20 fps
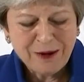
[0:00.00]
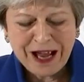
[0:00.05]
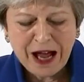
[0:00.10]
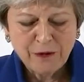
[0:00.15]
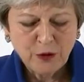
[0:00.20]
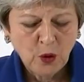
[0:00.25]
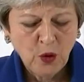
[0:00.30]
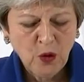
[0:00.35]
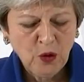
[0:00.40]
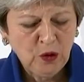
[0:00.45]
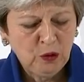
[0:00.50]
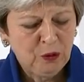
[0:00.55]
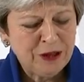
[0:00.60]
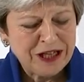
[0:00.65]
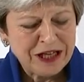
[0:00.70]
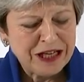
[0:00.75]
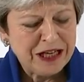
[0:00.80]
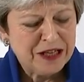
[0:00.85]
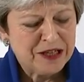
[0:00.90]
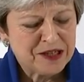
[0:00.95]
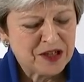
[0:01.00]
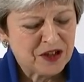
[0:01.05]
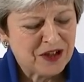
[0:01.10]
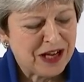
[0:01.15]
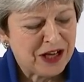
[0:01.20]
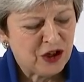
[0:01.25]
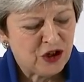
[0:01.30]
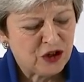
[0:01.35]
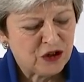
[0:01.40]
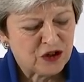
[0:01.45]
And we have all we need as
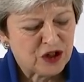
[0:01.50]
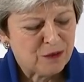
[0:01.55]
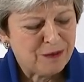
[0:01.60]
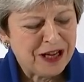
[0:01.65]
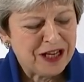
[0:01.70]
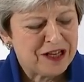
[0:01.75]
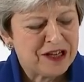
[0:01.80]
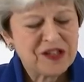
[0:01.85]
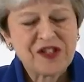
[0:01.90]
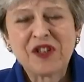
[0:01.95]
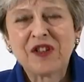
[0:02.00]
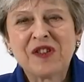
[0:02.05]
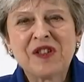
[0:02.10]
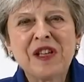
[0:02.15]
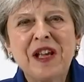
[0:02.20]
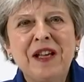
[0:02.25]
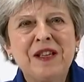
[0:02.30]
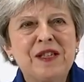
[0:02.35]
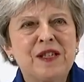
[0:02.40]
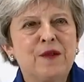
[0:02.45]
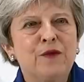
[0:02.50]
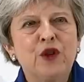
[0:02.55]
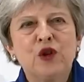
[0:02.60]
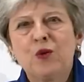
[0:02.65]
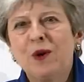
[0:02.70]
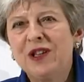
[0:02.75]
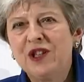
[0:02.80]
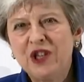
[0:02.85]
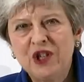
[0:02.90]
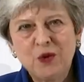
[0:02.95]
a nation to make a success of
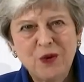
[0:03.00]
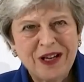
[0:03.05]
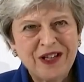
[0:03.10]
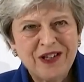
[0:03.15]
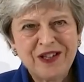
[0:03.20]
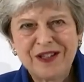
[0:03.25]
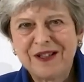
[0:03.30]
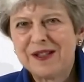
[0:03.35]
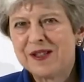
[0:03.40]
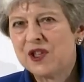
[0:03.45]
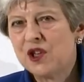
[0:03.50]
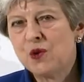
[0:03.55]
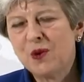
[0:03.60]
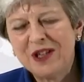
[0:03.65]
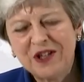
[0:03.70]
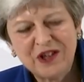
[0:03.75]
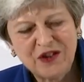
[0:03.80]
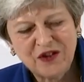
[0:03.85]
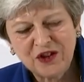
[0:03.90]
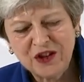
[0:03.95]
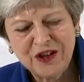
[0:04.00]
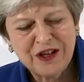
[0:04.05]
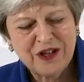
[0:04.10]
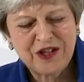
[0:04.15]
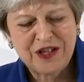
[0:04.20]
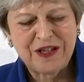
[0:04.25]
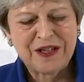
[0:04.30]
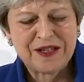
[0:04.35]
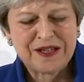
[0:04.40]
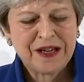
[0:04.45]
the 2020s, the
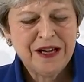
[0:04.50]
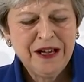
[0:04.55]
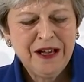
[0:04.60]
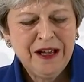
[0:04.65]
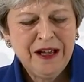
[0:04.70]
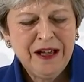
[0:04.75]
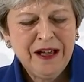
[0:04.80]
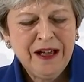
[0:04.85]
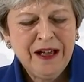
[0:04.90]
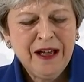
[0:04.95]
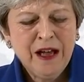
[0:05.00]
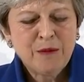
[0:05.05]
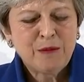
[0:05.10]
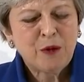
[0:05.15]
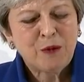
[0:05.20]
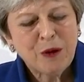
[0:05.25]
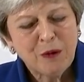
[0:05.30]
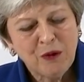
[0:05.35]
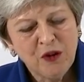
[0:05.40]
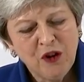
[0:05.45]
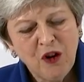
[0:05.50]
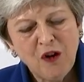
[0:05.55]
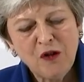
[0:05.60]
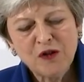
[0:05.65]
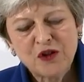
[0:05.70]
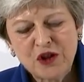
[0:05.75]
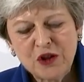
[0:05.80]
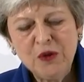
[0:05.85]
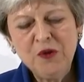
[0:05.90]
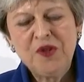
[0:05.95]
2030s. But we will
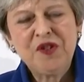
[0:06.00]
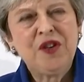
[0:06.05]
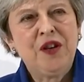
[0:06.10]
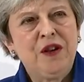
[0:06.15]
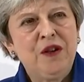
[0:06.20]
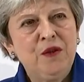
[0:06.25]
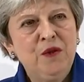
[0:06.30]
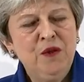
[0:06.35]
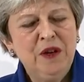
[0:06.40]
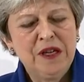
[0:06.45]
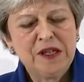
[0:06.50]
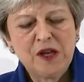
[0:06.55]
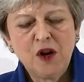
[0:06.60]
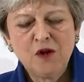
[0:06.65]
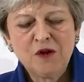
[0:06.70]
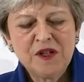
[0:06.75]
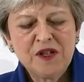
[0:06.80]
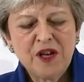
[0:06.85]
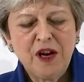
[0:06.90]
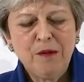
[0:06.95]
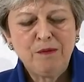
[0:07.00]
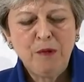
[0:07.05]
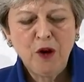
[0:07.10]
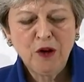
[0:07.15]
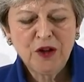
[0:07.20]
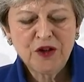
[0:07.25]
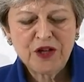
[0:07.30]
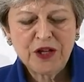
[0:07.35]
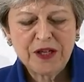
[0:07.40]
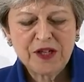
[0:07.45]
not do so as long as our
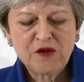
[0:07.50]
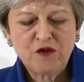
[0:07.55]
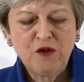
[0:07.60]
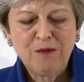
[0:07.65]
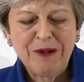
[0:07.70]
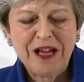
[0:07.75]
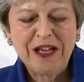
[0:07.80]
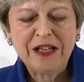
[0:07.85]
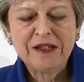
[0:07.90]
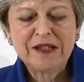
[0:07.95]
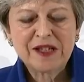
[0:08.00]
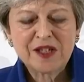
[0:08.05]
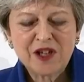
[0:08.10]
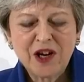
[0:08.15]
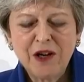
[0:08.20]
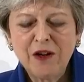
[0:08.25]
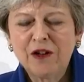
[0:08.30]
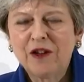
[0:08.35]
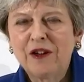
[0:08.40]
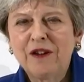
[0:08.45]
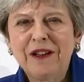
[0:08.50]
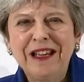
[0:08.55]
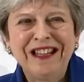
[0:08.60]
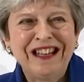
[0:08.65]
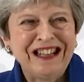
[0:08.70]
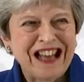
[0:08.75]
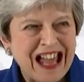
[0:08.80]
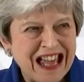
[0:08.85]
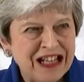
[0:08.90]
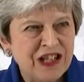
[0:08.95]
politics remain stuck
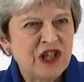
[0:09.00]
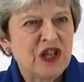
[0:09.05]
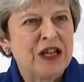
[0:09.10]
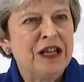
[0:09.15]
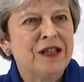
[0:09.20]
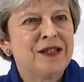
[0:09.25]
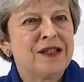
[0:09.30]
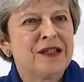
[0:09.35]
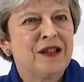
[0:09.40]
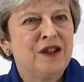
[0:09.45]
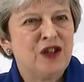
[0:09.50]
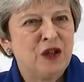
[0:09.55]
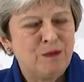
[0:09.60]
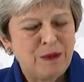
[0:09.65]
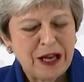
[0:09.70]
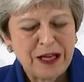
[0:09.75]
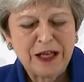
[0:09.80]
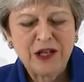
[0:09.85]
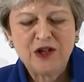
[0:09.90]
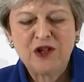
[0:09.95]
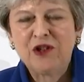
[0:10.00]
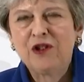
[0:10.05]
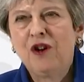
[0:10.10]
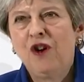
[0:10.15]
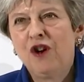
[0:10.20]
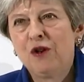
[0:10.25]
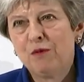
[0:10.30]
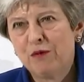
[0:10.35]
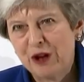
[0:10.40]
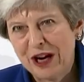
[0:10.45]
in an endless debate
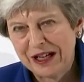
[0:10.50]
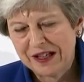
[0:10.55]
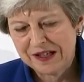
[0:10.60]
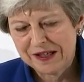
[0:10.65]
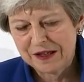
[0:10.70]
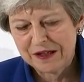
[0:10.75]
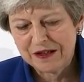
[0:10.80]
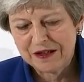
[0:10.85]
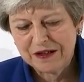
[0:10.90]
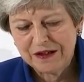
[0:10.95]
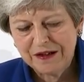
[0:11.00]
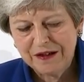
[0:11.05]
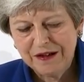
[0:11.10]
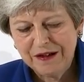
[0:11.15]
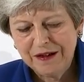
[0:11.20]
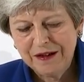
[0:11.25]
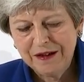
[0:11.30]
on Brexit.